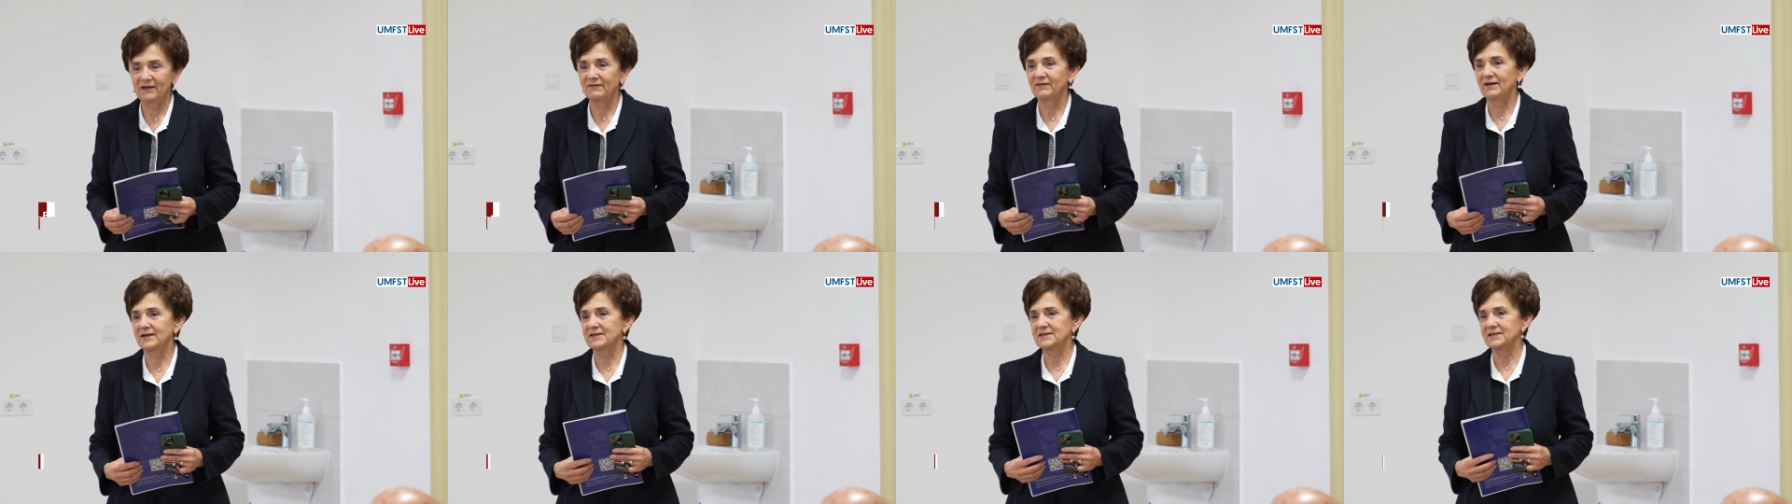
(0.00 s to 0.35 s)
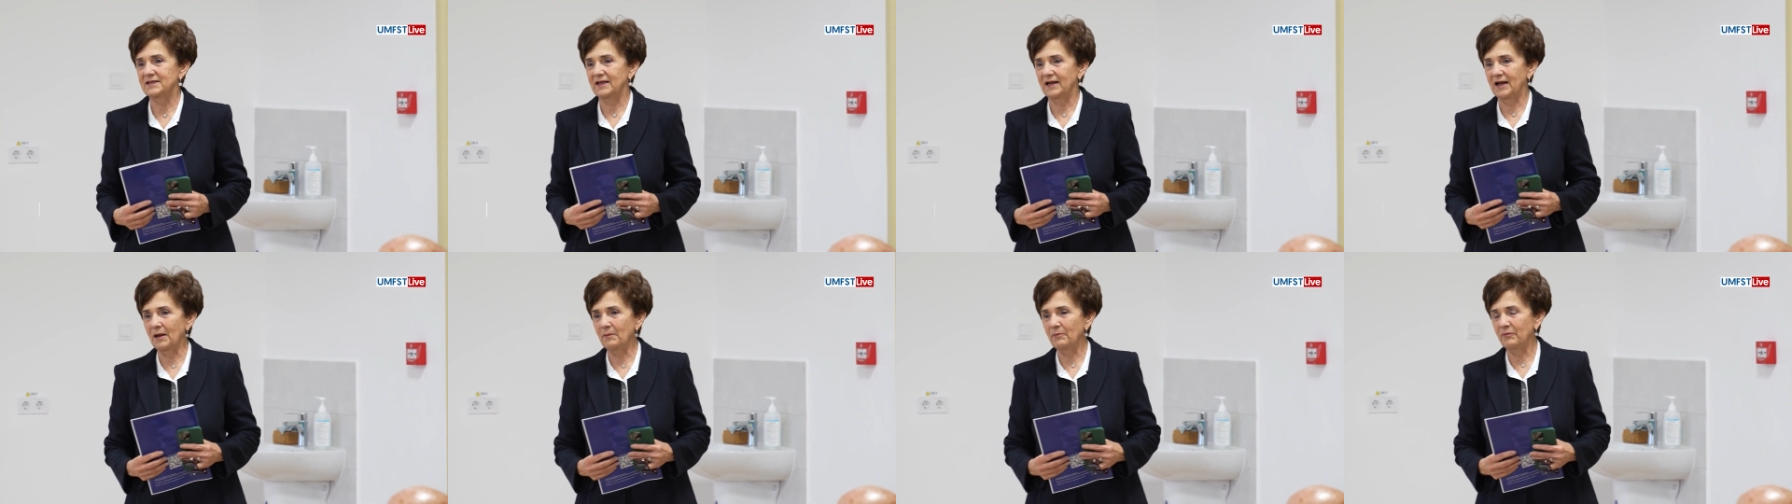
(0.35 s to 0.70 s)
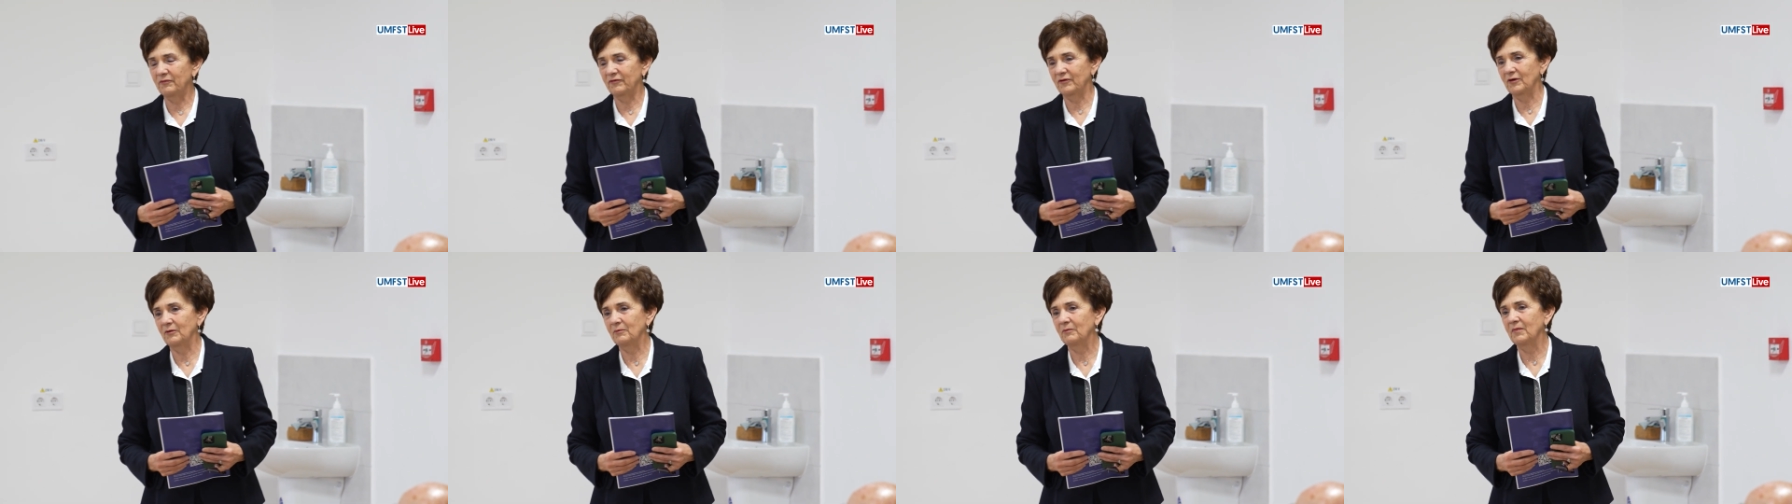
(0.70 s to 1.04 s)
Hava Serap
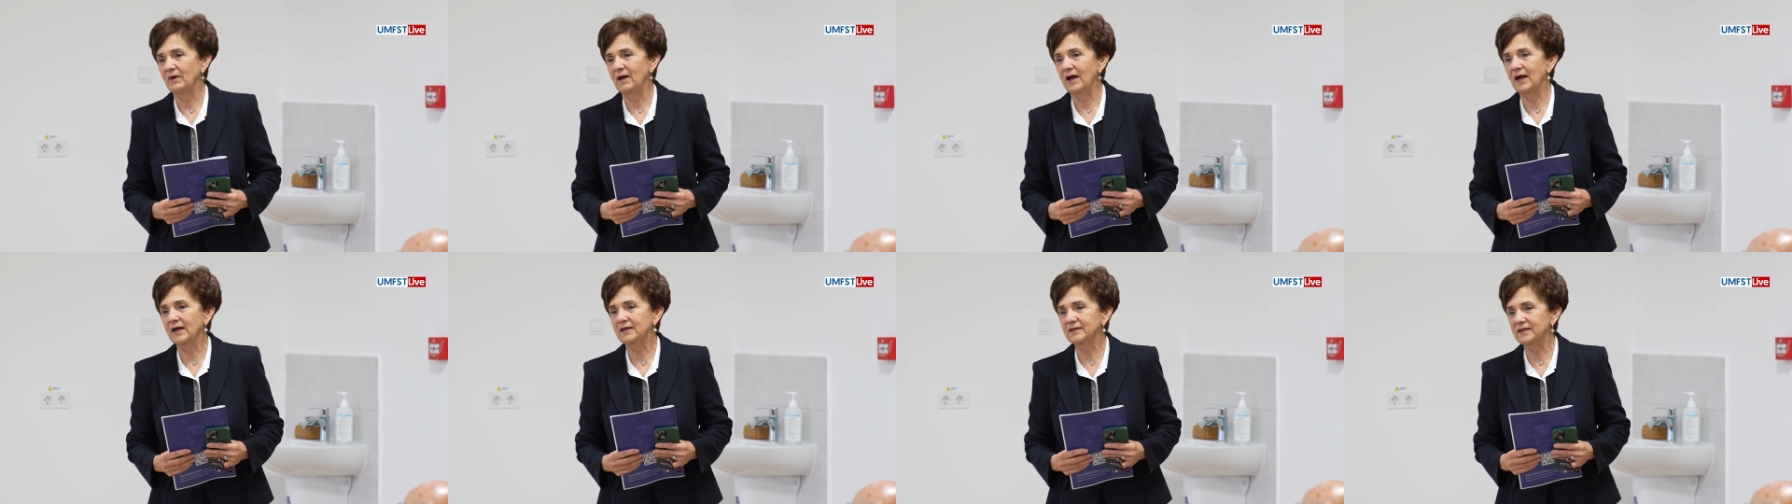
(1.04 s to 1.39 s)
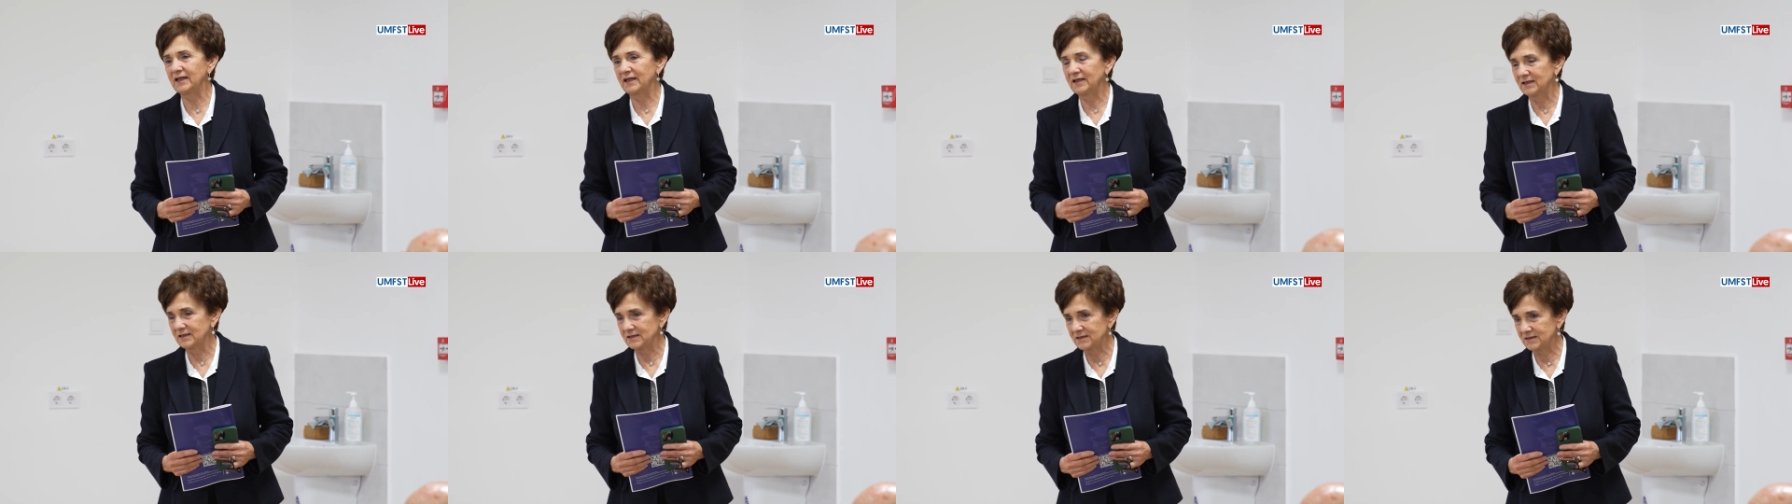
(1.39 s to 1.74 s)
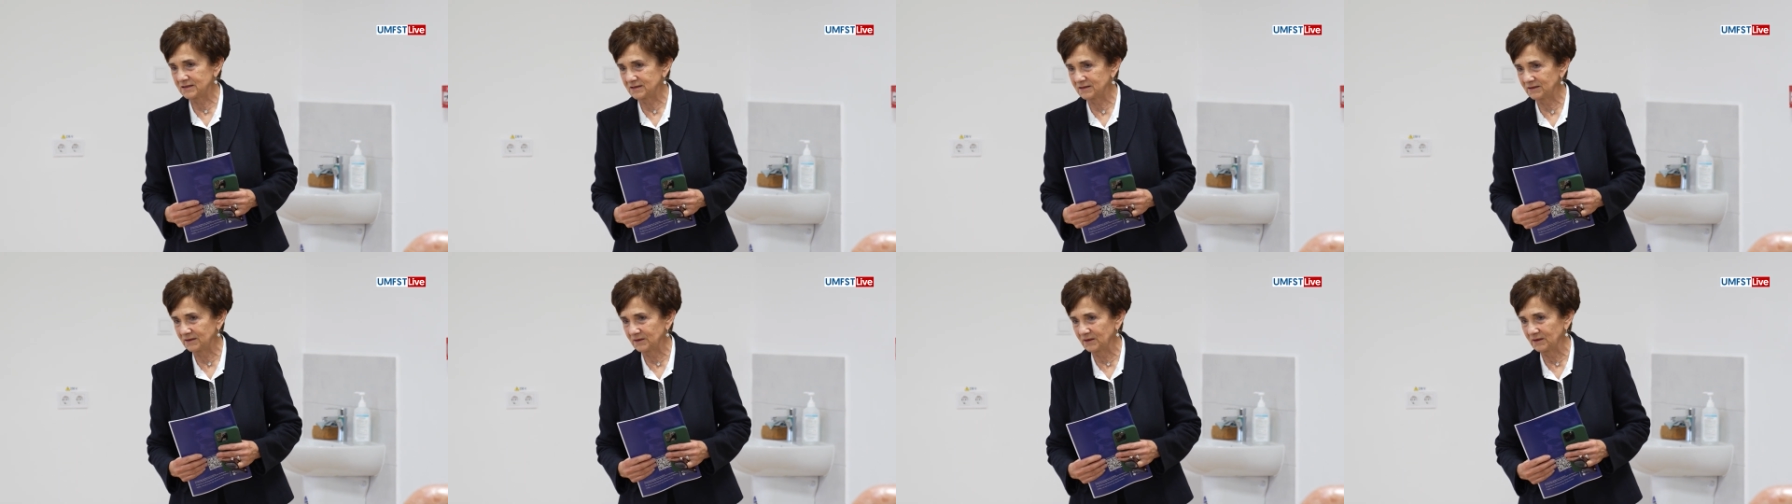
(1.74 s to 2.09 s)
from
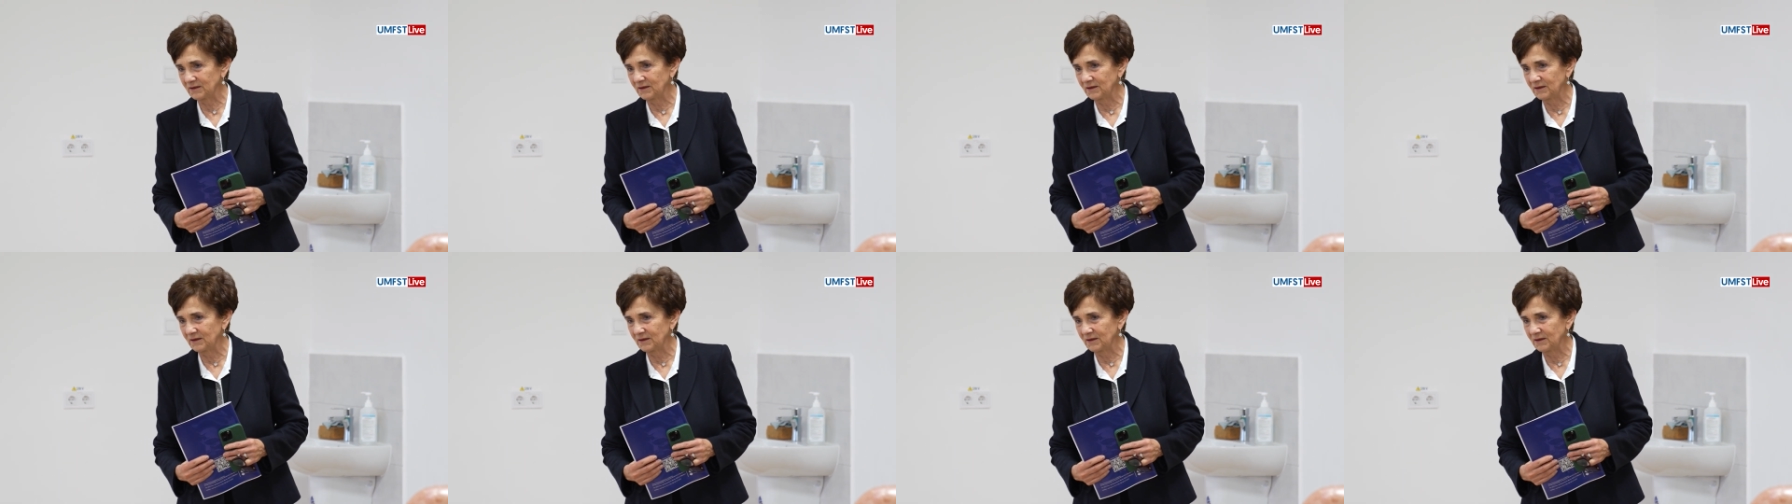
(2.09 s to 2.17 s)
Athens